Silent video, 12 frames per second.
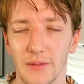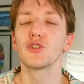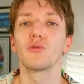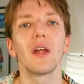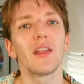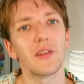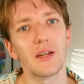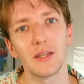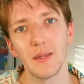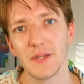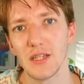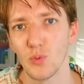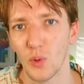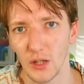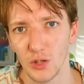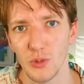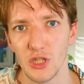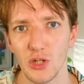So rather than a limited
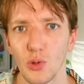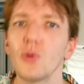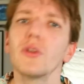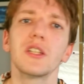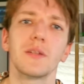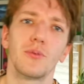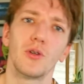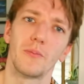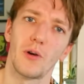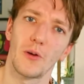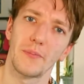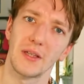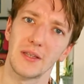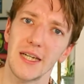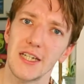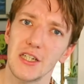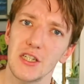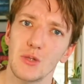world which can only support
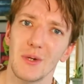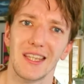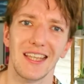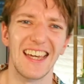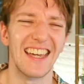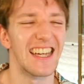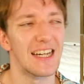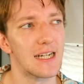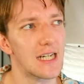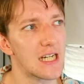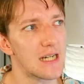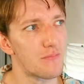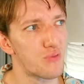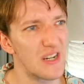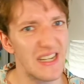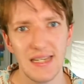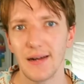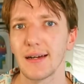populations with a
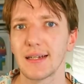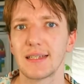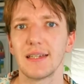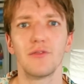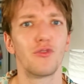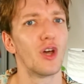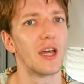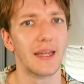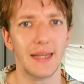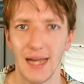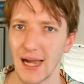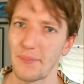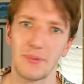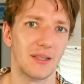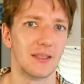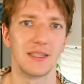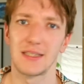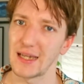productive
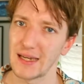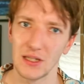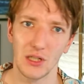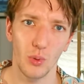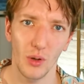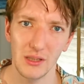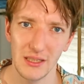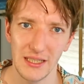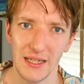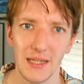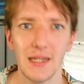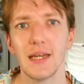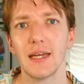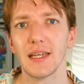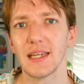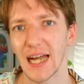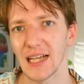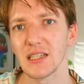capitalist inequality,
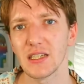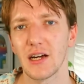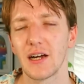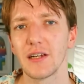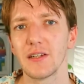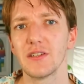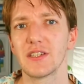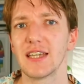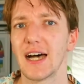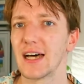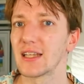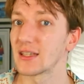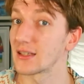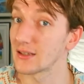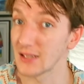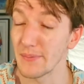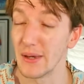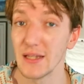Kallis argues that
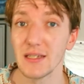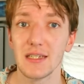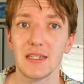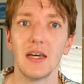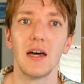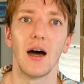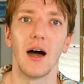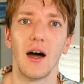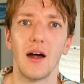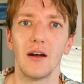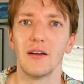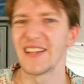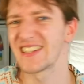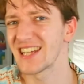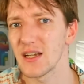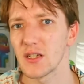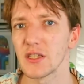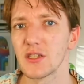limits are
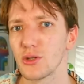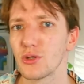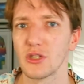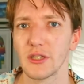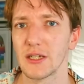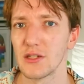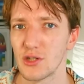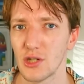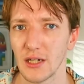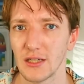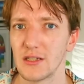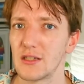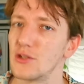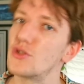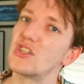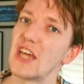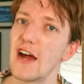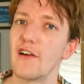essentially socially constructed to
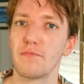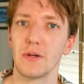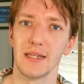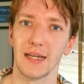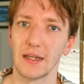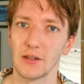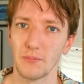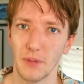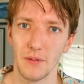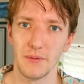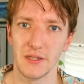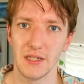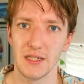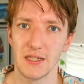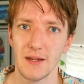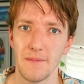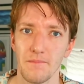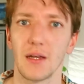serve particular
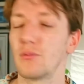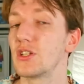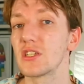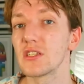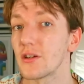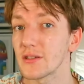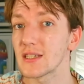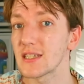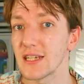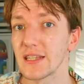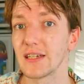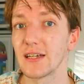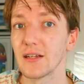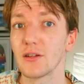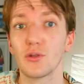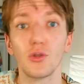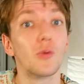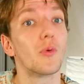purposes. Which is not to say that
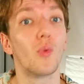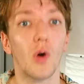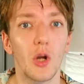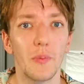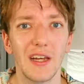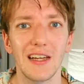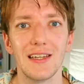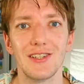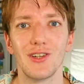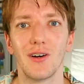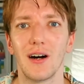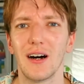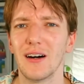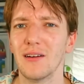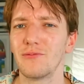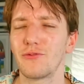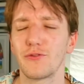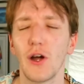global warming is not a
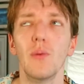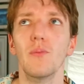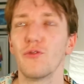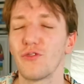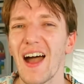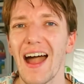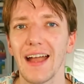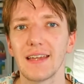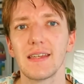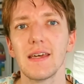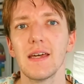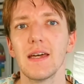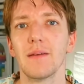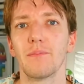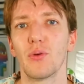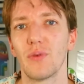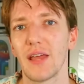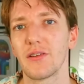firm fact,
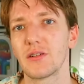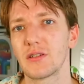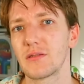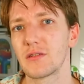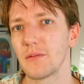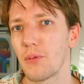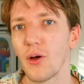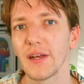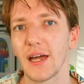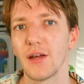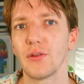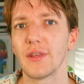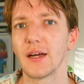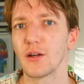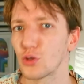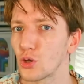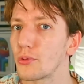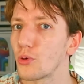but rather to point out that
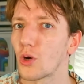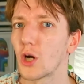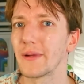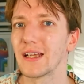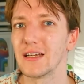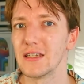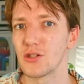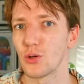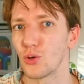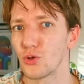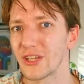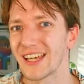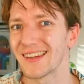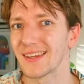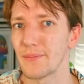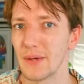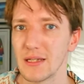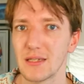global warming is only a
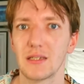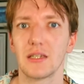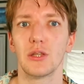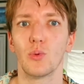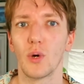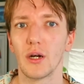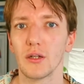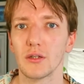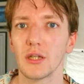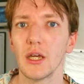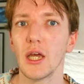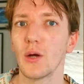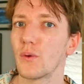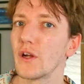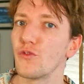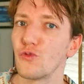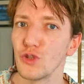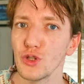limit to the world
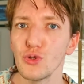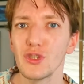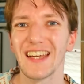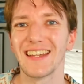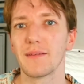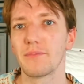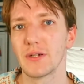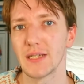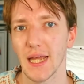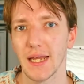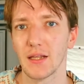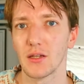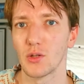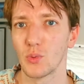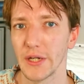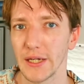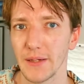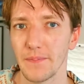when viewed in a particular
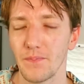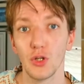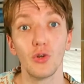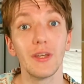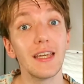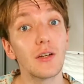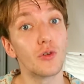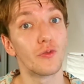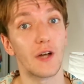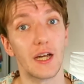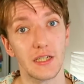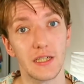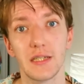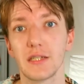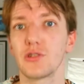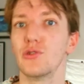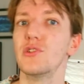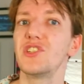way.
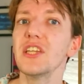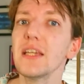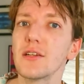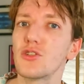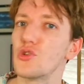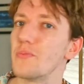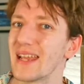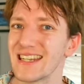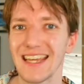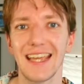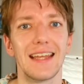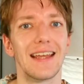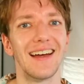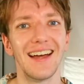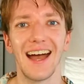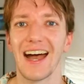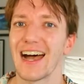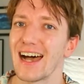Eco-fascists who seek to maintain
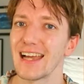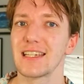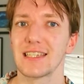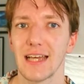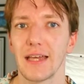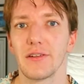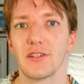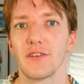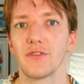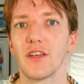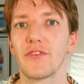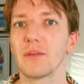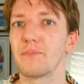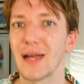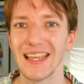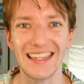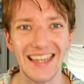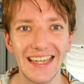high standards of living by
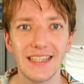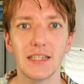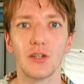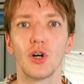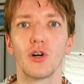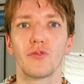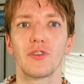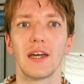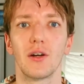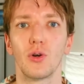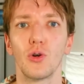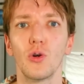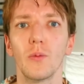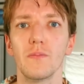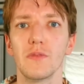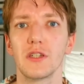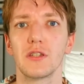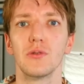gating off their
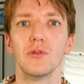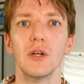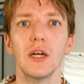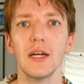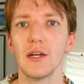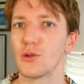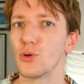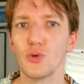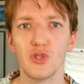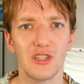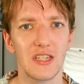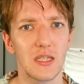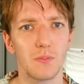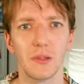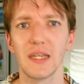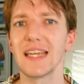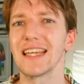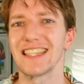homes to those
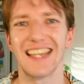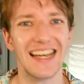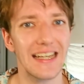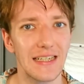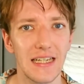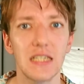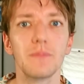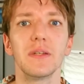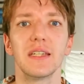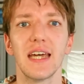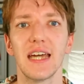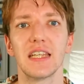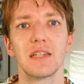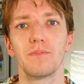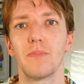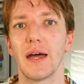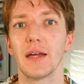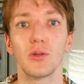displaced and dispossessed
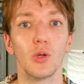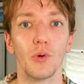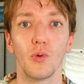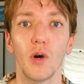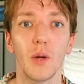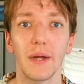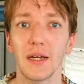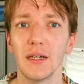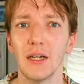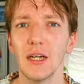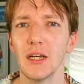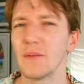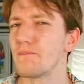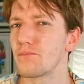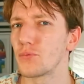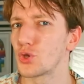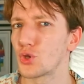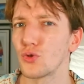by global warming
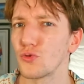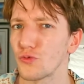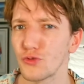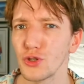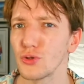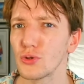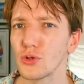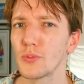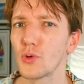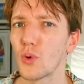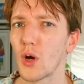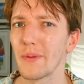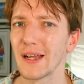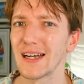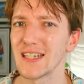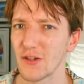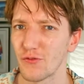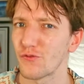don't view global warming
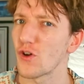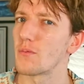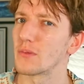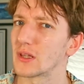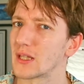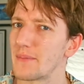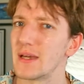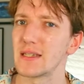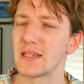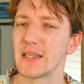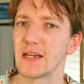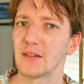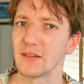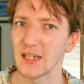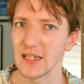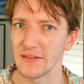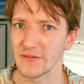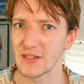as a firm limit to their
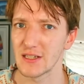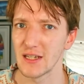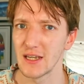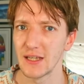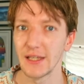lives.